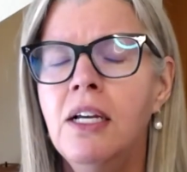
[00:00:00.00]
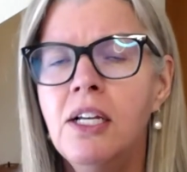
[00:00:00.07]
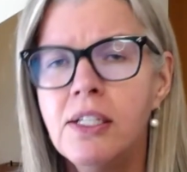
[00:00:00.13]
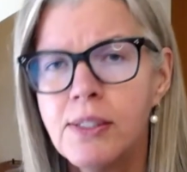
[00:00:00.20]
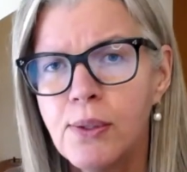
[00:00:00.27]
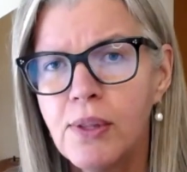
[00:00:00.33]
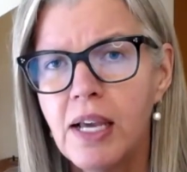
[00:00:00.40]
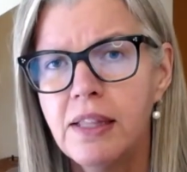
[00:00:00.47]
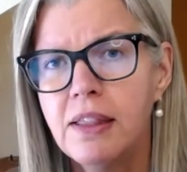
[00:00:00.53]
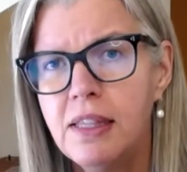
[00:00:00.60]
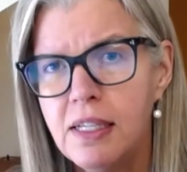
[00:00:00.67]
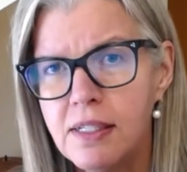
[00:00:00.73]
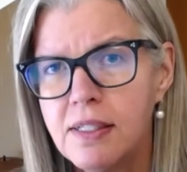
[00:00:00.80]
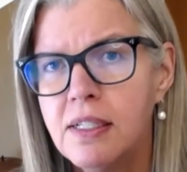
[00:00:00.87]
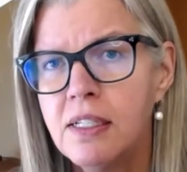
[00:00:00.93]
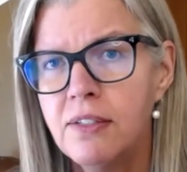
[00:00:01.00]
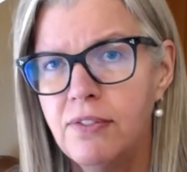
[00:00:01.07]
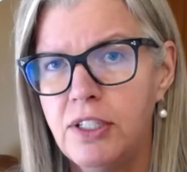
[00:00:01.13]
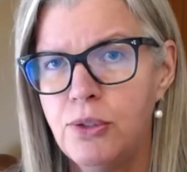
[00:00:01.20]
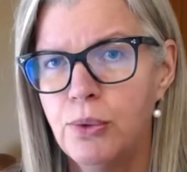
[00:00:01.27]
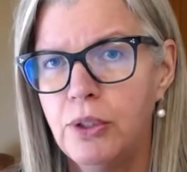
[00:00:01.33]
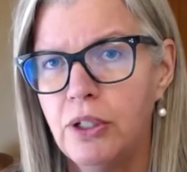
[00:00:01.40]
so that this
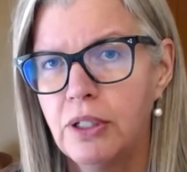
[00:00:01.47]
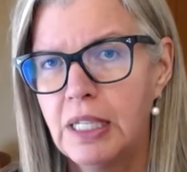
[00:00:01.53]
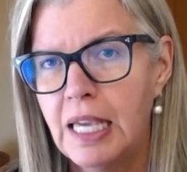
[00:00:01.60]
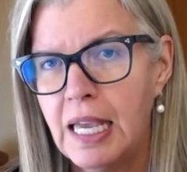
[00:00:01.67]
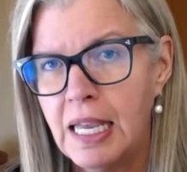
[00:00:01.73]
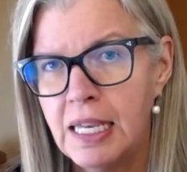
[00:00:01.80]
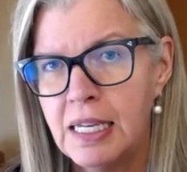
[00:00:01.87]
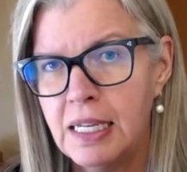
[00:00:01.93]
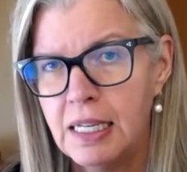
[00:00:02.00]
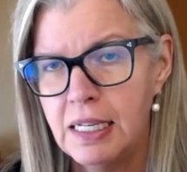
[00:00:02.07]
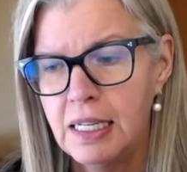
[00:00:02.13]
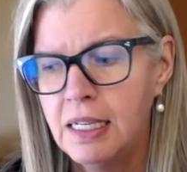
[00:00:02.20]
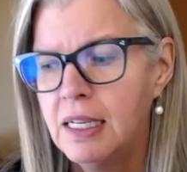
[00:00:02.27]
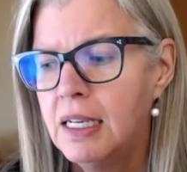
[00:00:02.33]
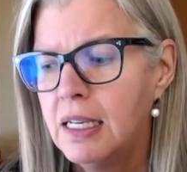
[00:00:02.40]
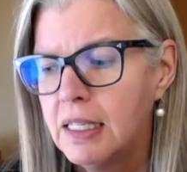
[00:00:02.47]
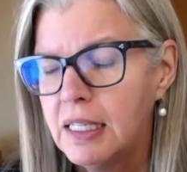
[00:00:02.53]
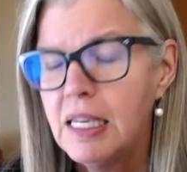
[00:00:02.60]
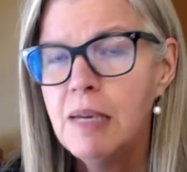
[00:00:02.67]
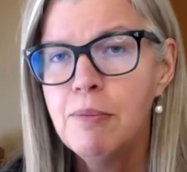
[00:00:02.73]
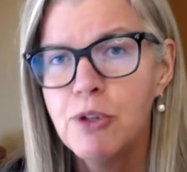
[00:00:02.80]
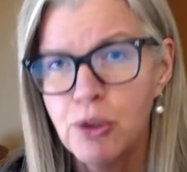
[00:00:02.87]
individual can
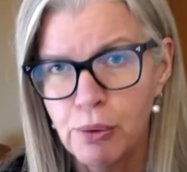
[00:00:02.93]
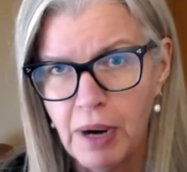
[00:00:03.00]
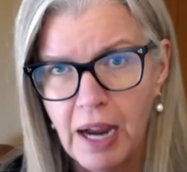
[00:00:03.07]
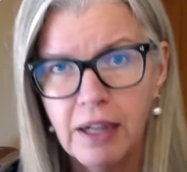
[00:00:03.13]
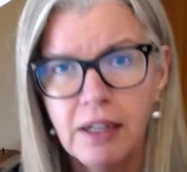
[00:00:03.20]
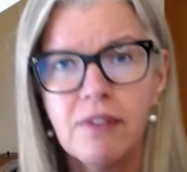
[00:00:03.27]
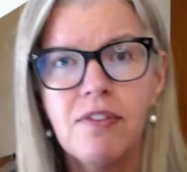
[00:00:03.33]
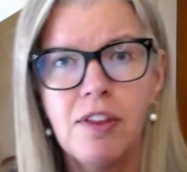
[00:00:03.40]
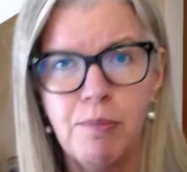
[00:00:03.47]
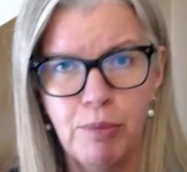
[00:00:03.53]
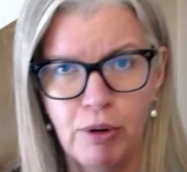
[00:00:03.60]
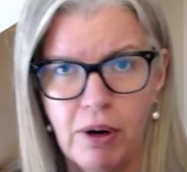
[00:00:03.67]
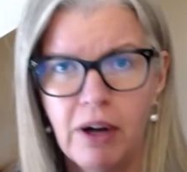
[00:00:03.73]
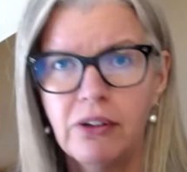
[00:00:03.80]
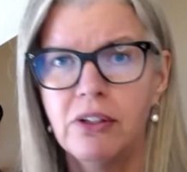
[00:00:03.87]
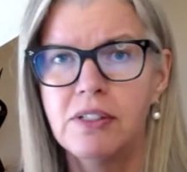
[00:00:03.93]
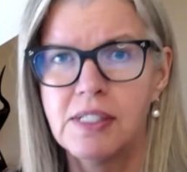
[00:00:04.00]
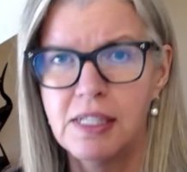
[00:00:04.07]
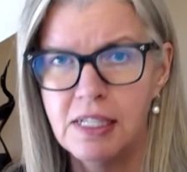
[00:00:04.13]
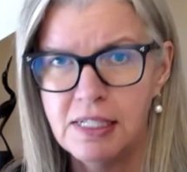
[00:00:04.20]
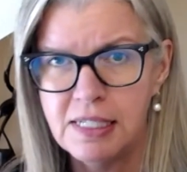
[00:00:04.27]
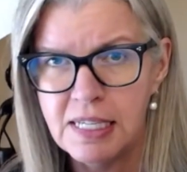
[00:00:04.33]
keep track of the progress
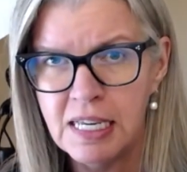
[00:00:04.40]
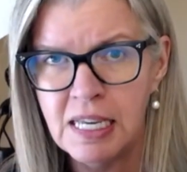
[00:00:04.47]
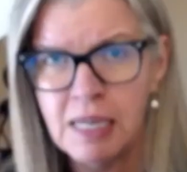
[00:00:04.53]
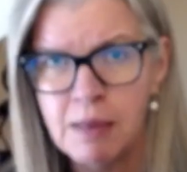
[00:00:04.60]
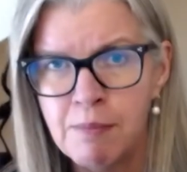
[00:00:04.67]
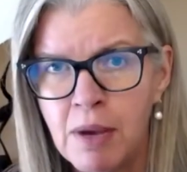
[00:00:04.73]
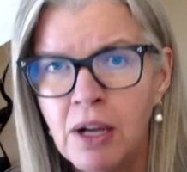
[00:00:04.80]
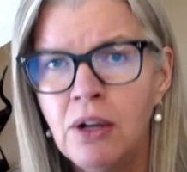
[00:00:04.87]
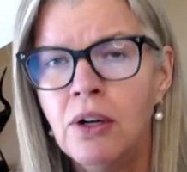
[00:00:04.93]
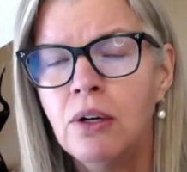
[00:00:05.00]
of the team,